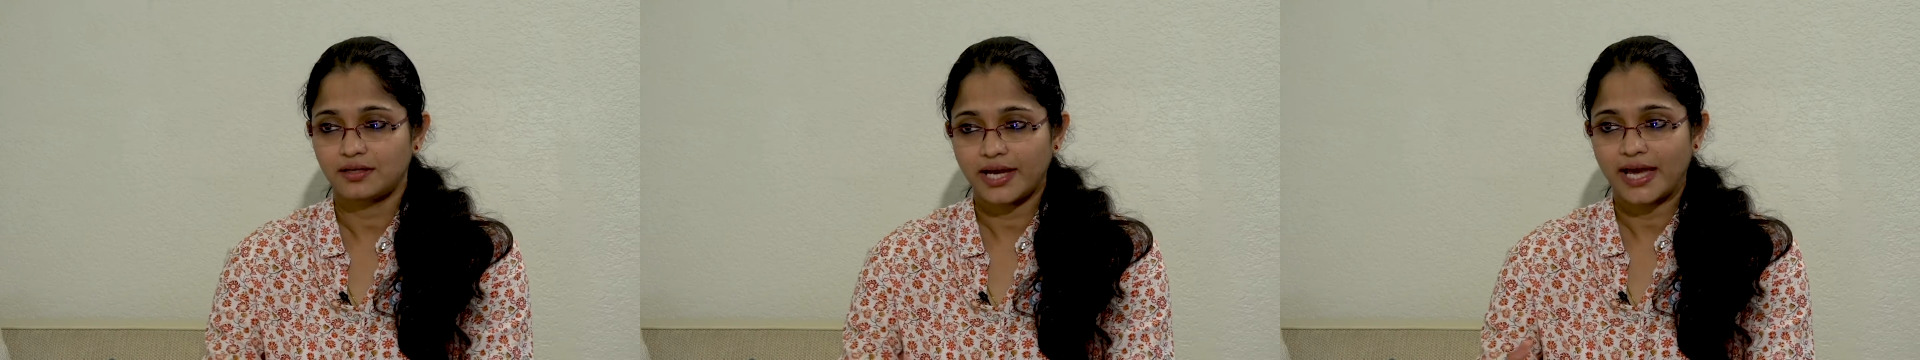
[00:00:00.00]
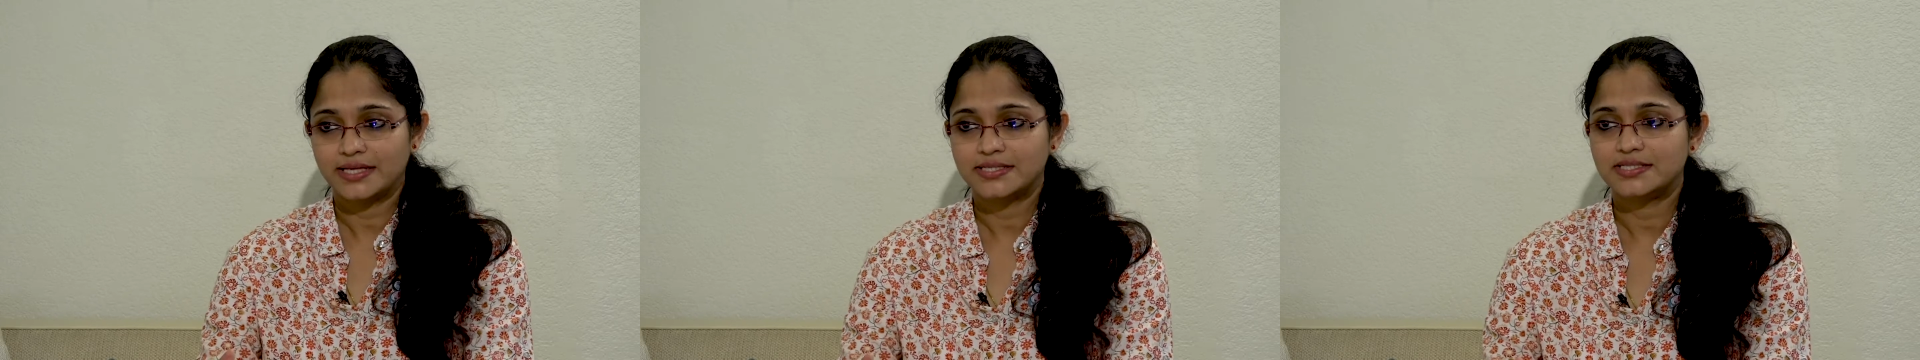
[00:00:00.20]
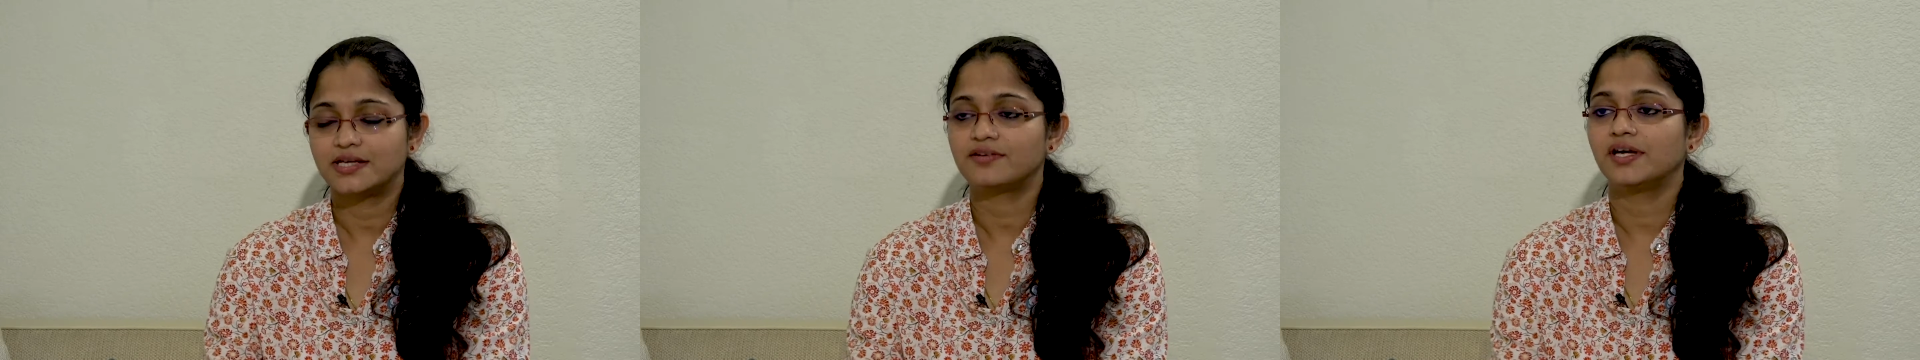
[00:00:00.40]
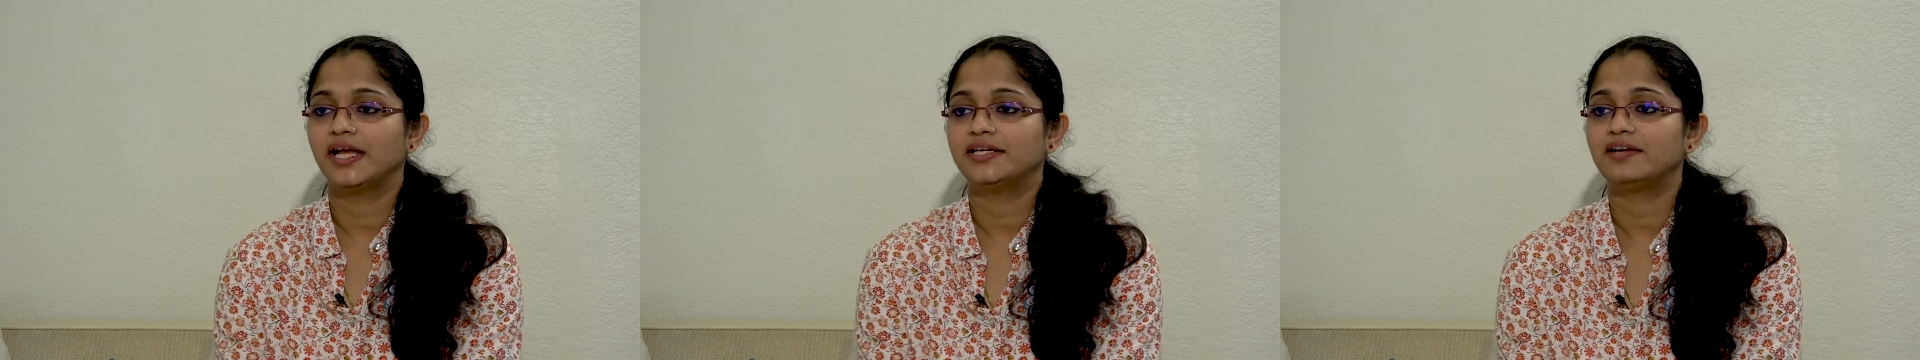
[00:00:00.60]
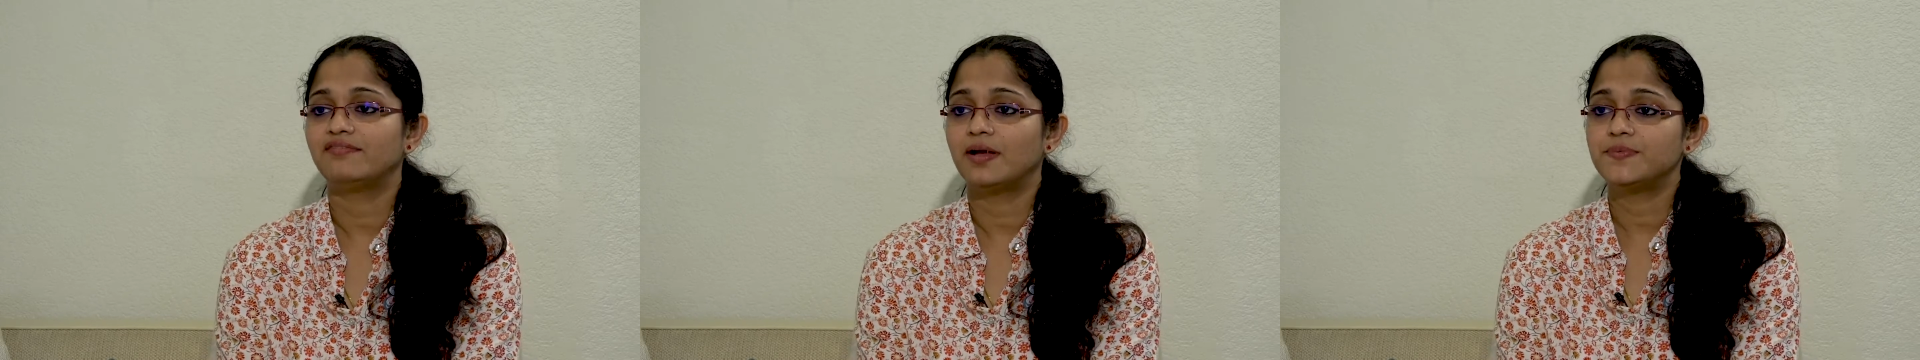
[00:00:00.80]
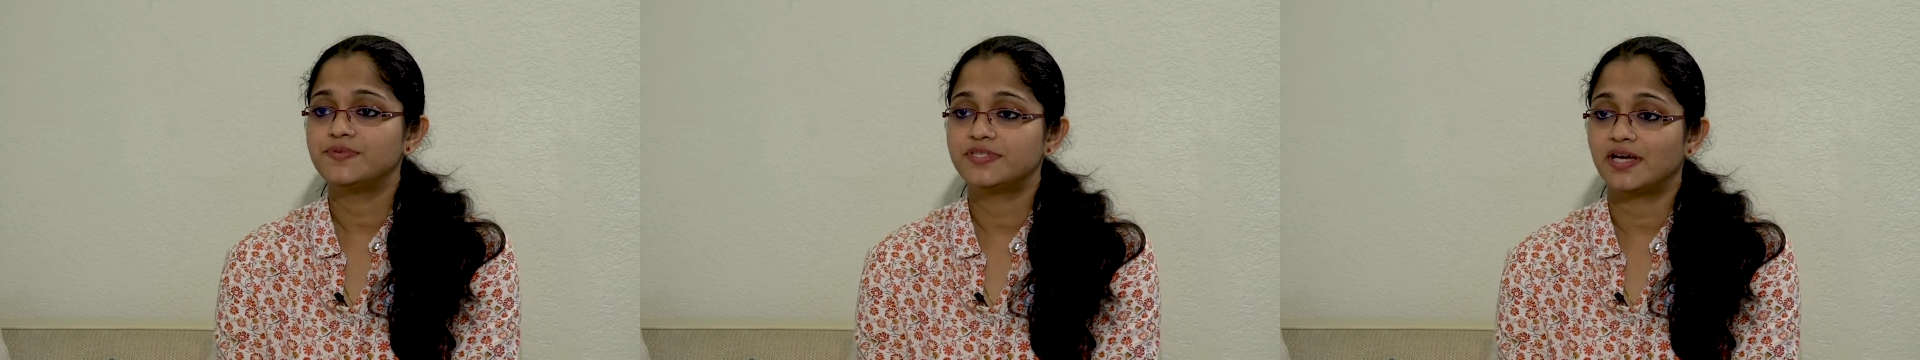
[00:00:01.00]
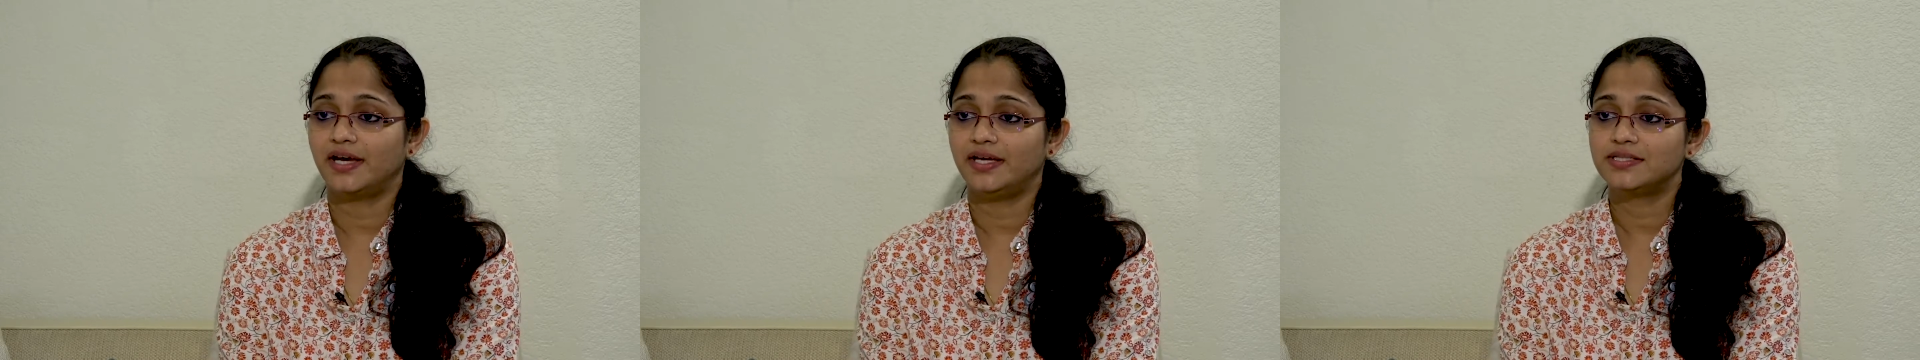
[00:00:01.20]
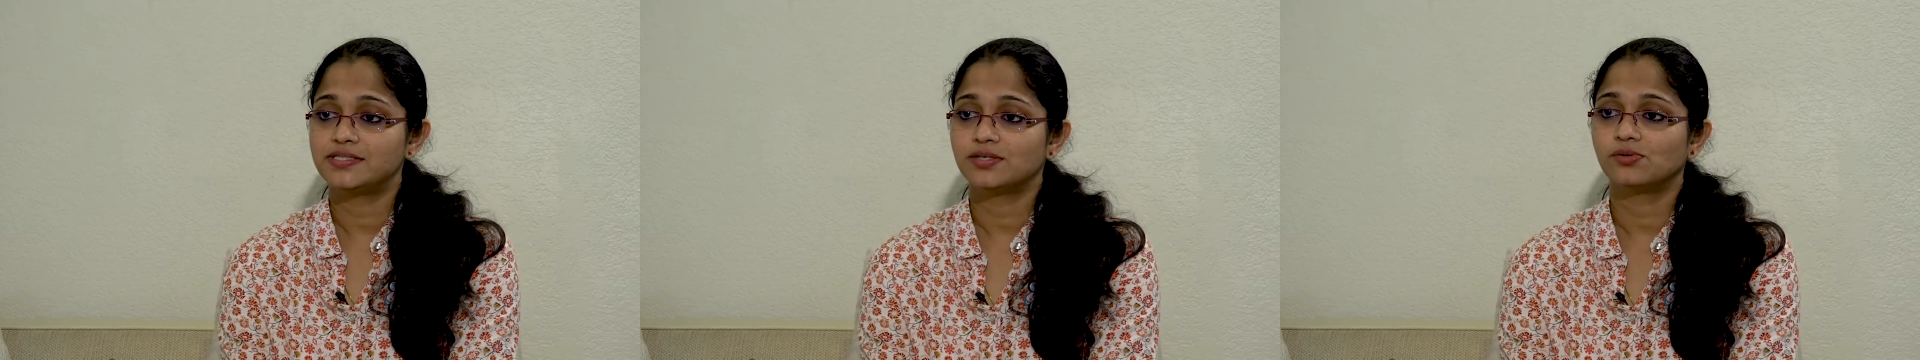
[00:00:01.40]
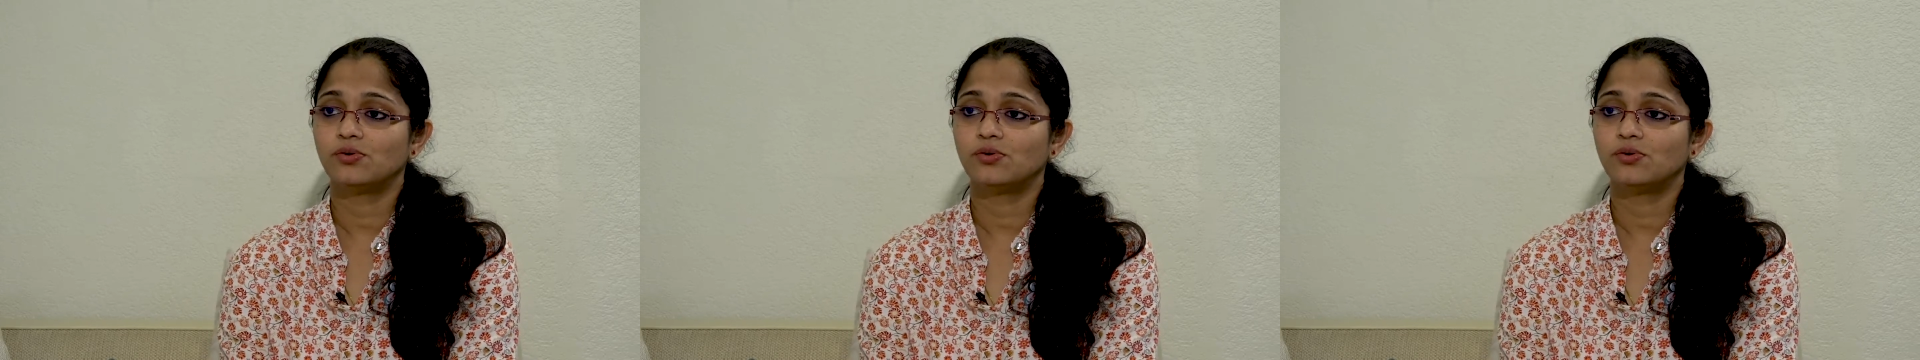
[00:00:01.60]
cancer related websites so